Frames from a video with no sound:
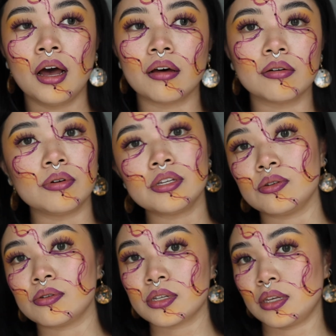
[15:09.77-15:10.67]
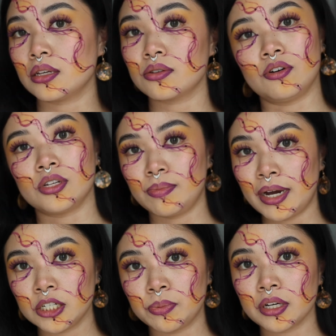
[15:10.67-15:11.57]
I'll always use NYX or
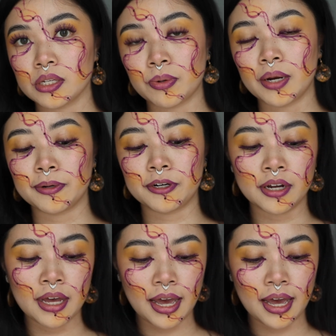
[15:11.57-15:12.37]
Smashbox primer,